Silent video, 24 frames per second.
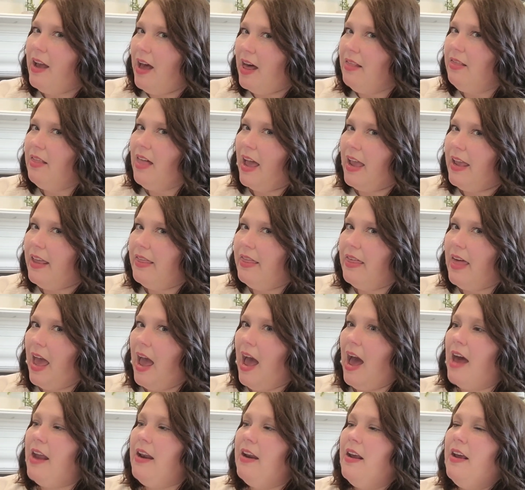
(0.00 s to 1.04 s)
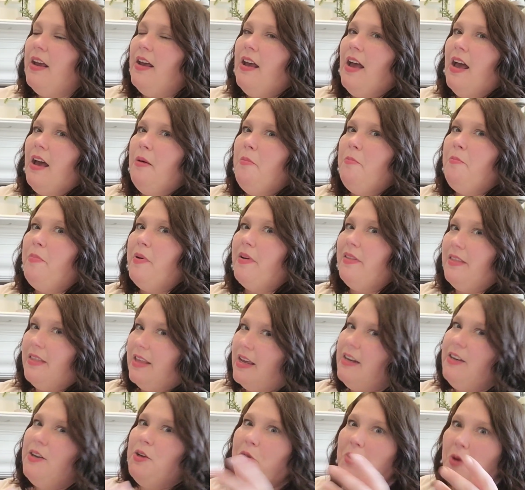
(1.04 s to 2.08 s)
I like that. But
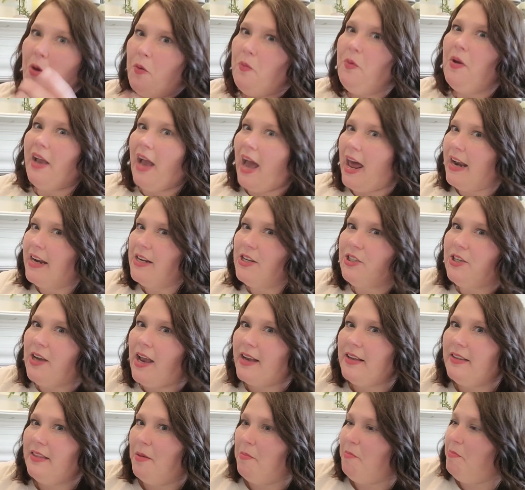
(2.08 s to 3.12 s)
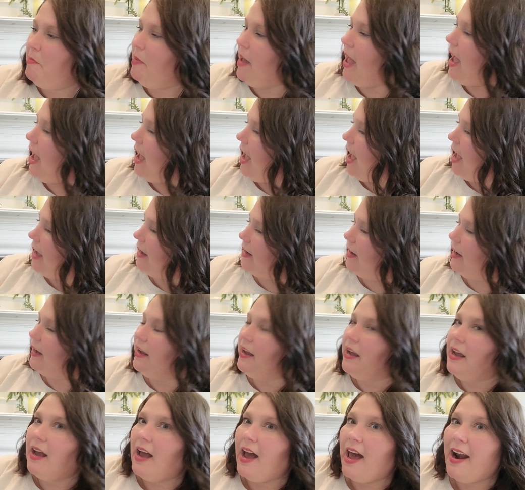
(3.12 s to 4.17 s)
then, you know, we got to check the back,
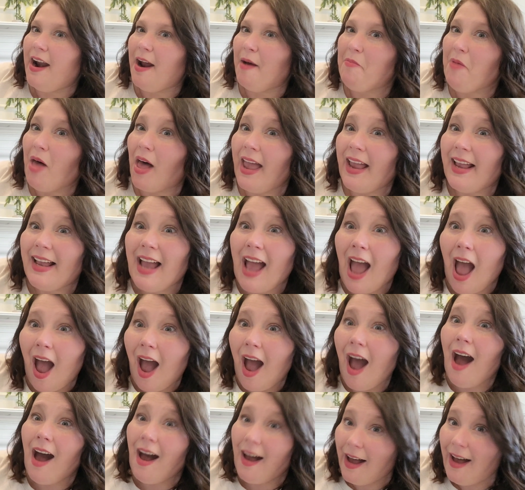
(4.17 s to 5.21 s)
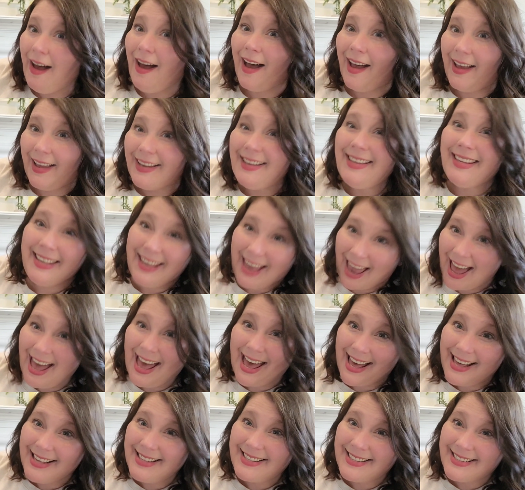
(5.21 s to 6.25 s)
and I'm like,
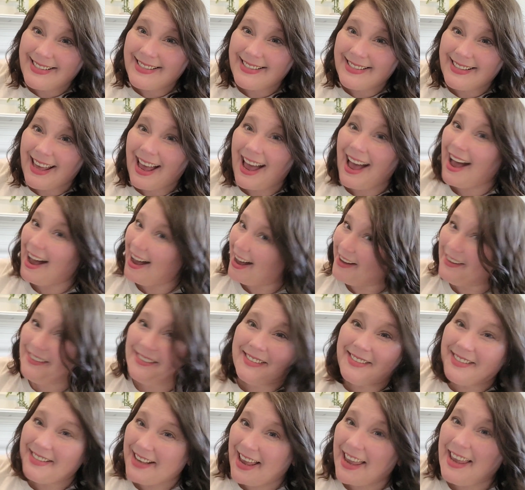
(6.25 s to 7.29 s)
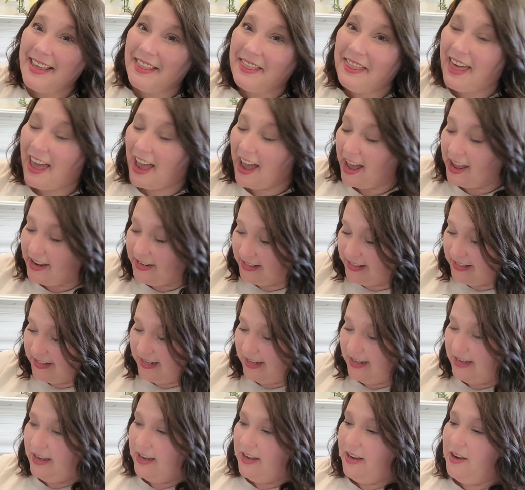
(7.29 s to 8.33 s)
yes, I'll take that.
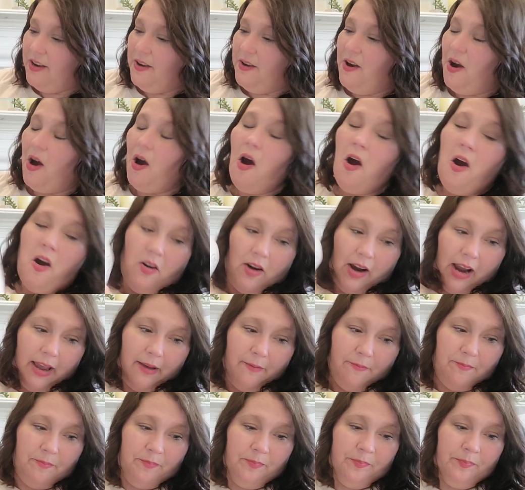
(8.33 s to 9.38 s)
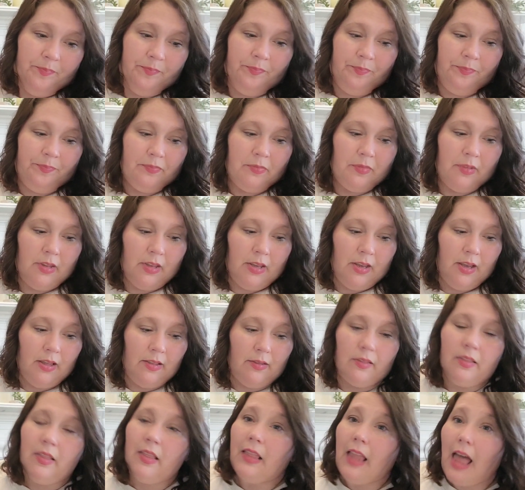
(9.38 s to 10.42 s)
All right.
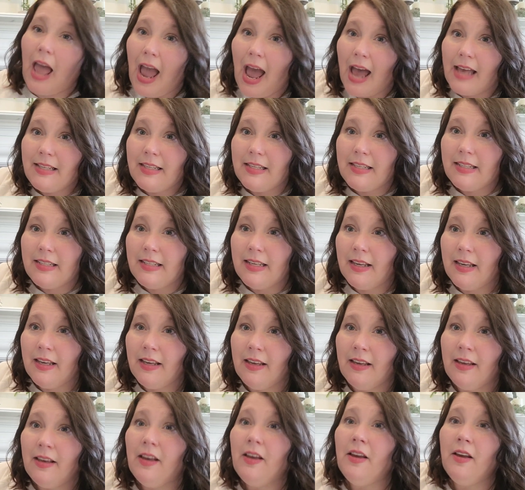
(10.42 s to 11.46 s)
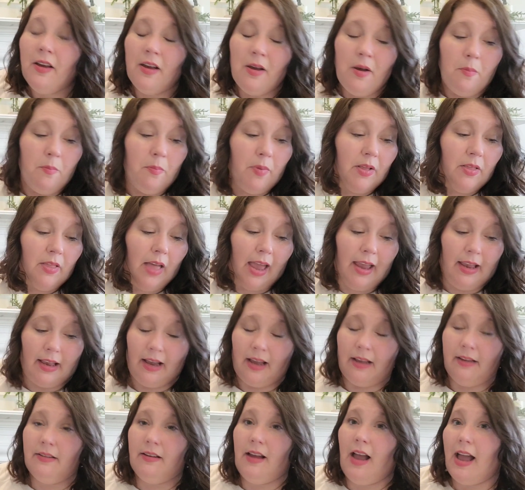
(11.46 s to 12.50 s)
Last, but like
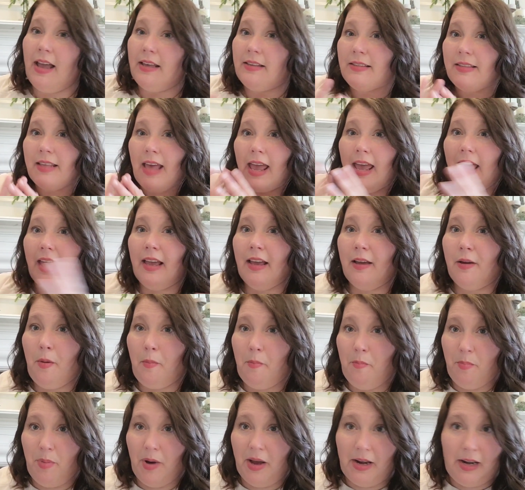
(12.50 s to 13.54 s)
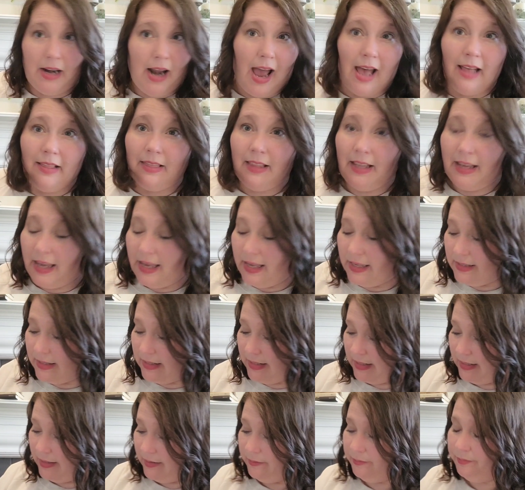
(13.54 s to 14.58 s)
I say, but not least.